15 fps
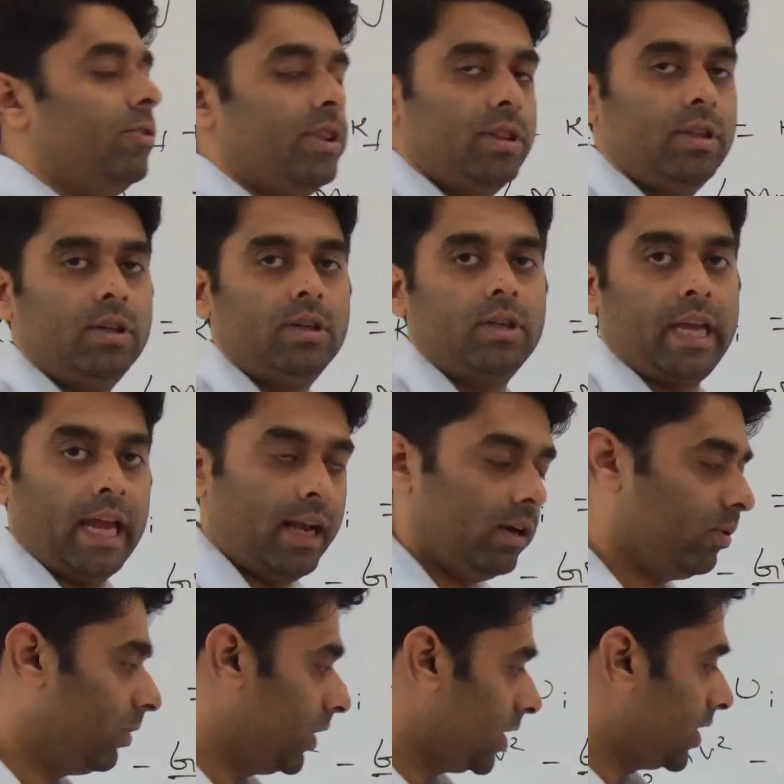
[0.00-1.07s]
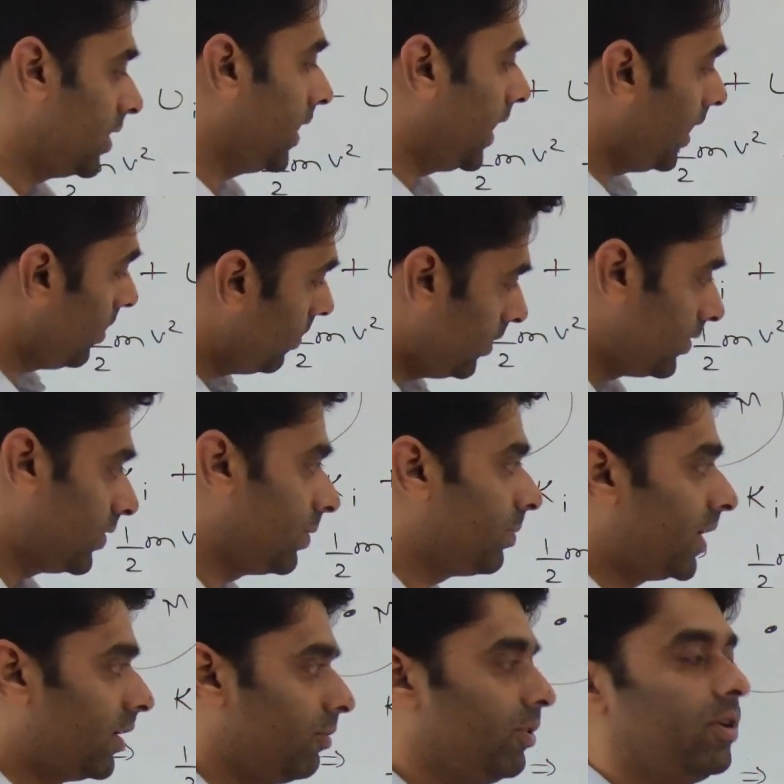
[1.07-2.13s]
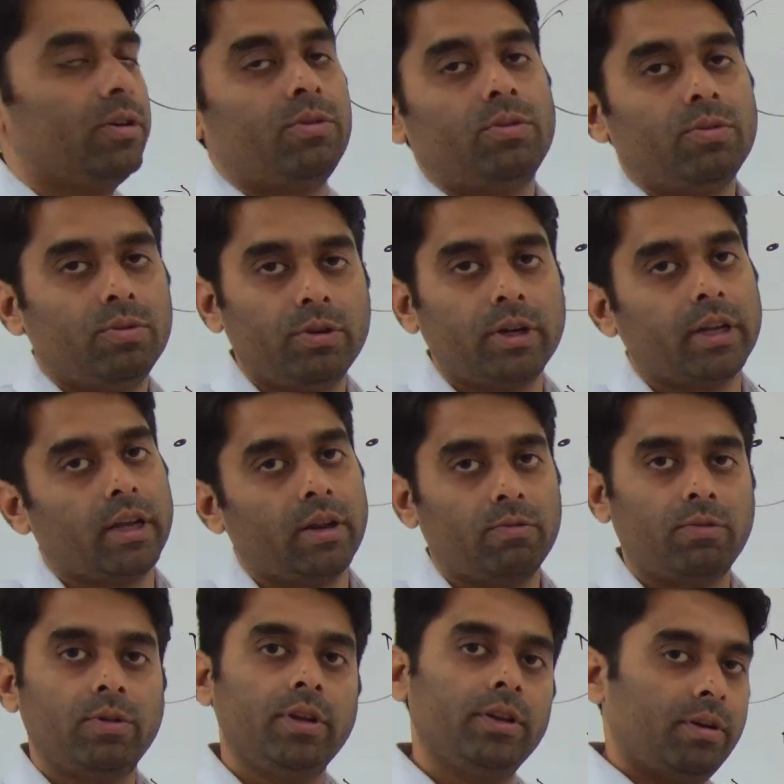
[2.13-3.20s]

the calculation part, we need to do it carefully.